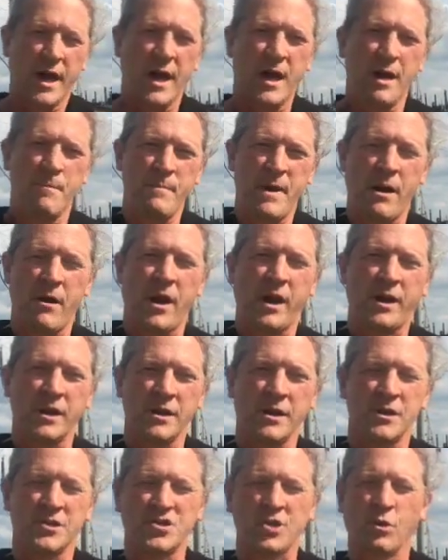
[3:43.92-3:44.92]

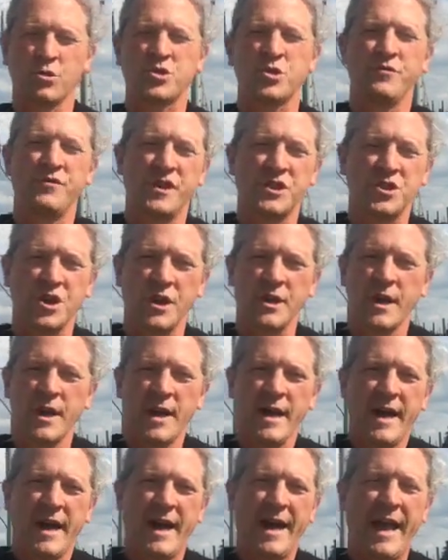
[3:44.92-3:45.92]
America, a social vision,
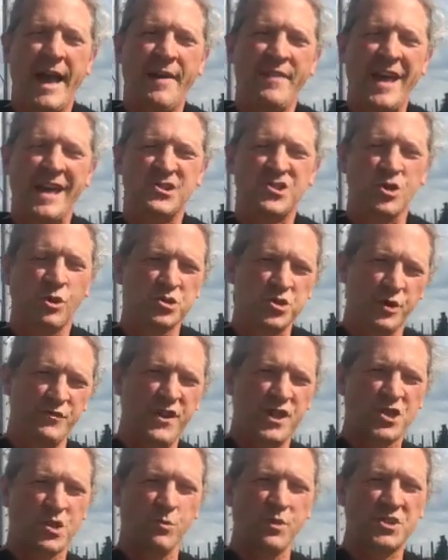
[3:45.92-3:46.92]
and that social
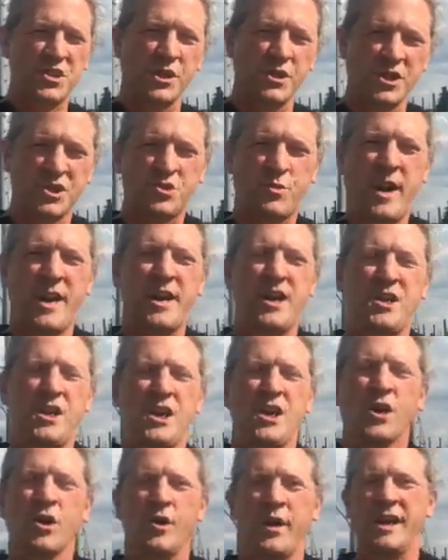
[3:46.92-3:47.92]
vision was illustrated
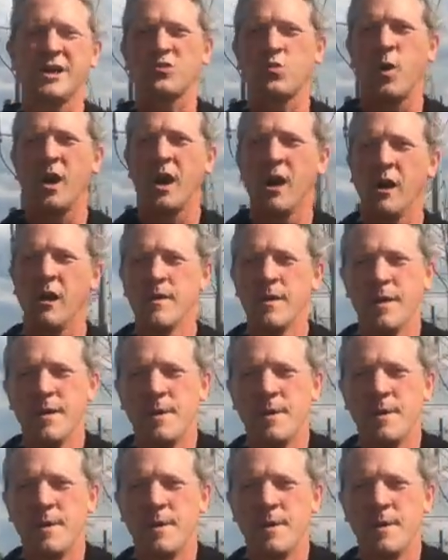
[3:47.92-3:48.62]
here as well.